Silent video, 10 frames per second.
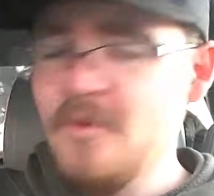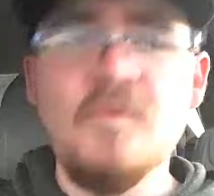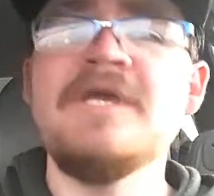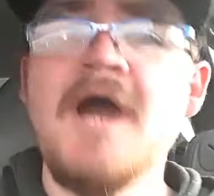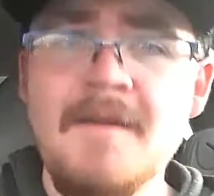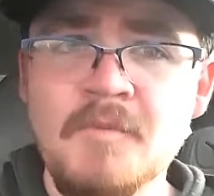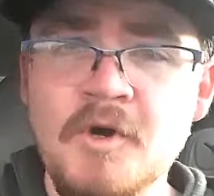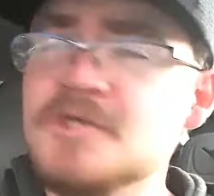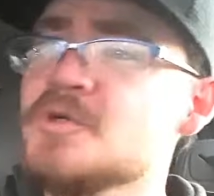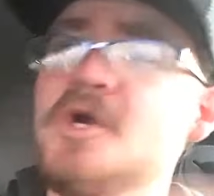We got
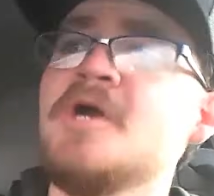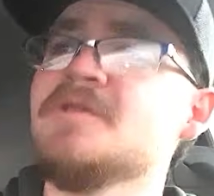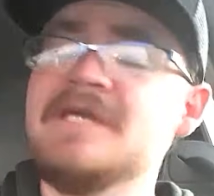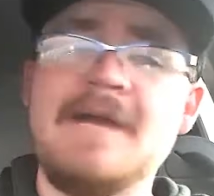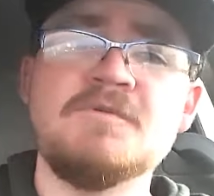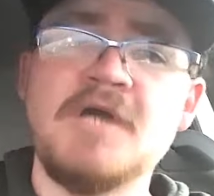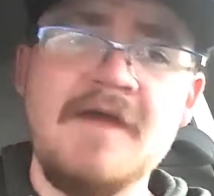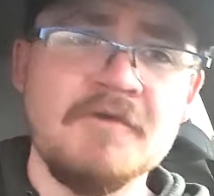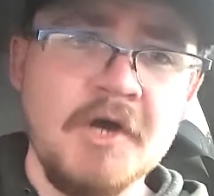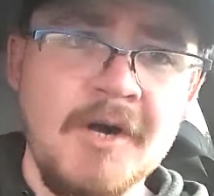more. So currently I'm
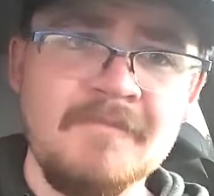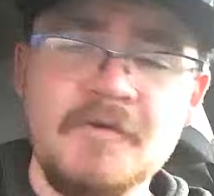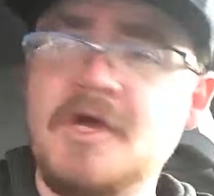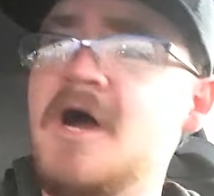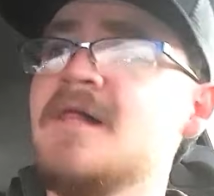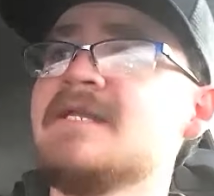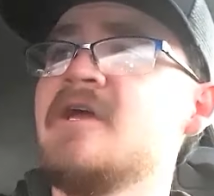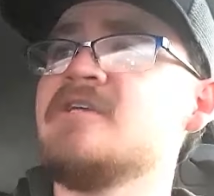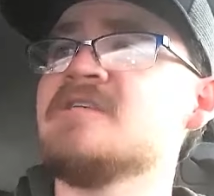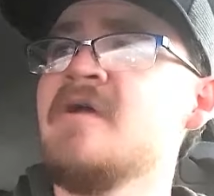driving home for the
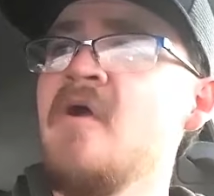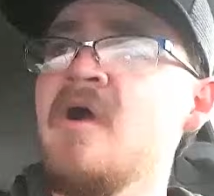holidays,